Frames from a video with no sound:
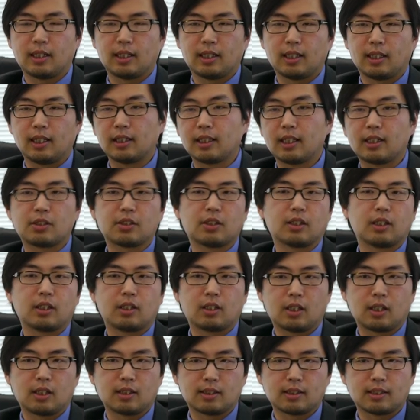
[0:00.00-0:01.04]
allegedly
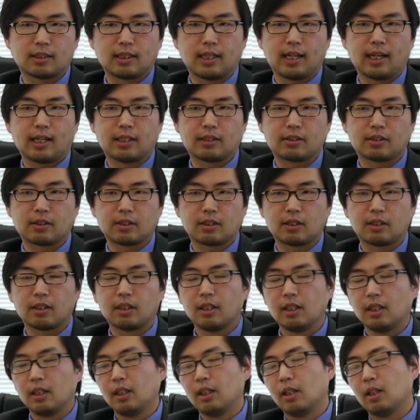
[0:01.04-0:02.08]
causes cancer,
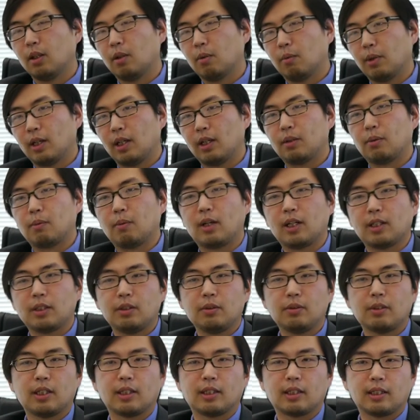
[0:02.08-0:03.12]
well, while
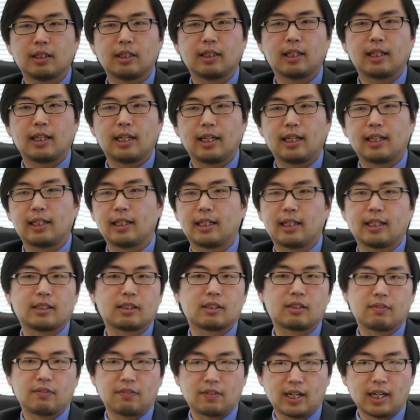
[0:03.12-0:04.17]
you can litigate
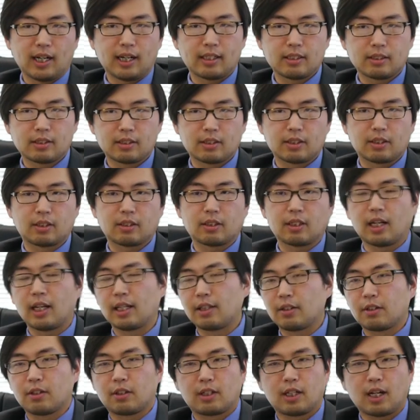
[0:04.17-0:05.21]
against Pfizer,
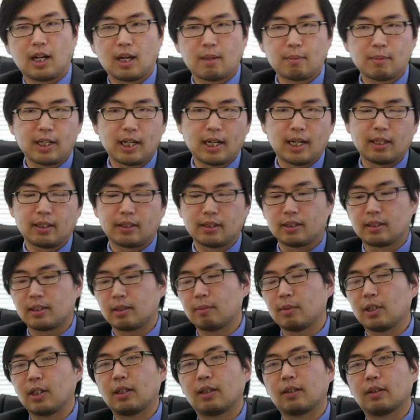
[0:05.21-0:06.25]
and there are commonalities
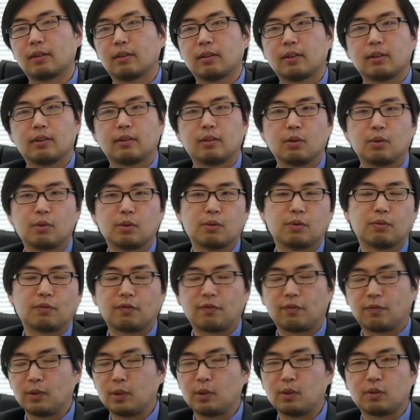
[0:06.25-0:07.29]
among
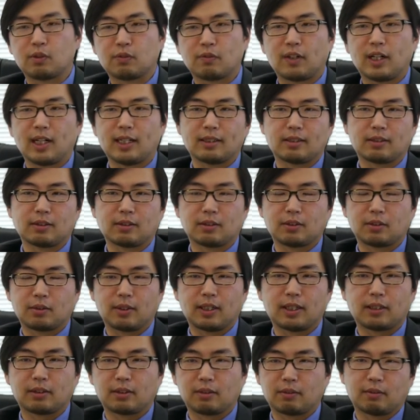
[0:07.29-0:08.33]
who's Pfizer
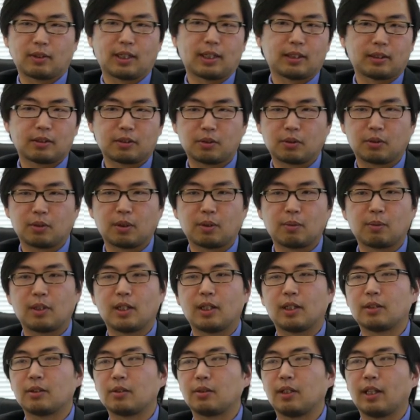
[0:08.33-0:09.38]
director of regulatory
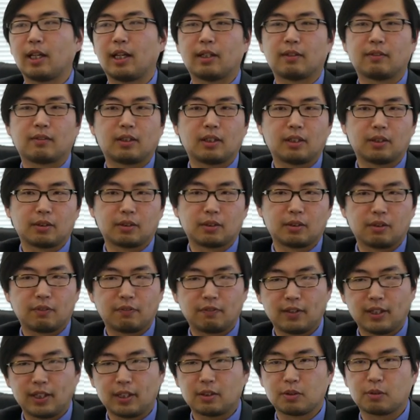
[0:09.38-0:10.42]
was, who the head of clinical
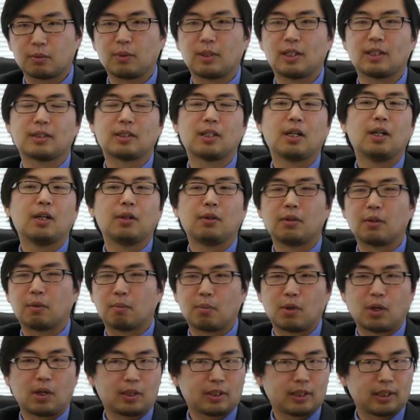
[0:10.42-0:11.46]
affairs was, who their
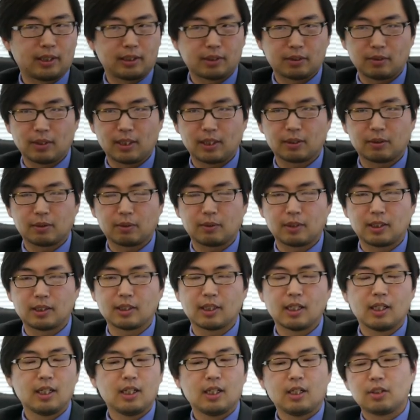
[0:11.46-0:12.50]
marketing director was, so
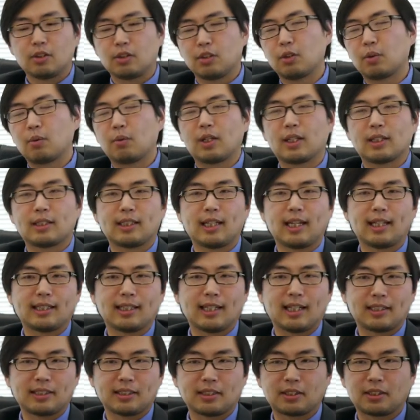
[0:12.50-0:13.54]
you don't want to take
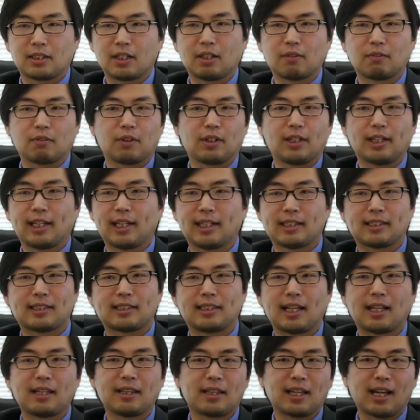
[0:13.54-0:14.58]
that discovery against
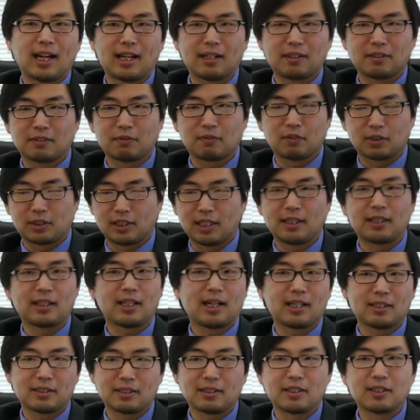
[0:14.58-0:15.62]

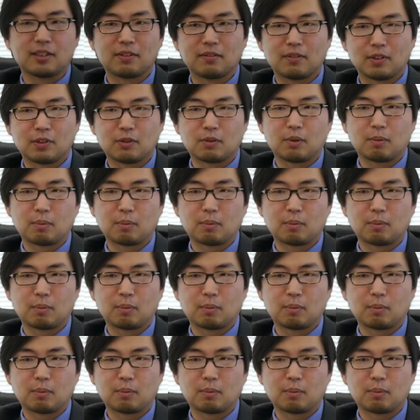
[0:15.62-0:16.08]
10,000 individual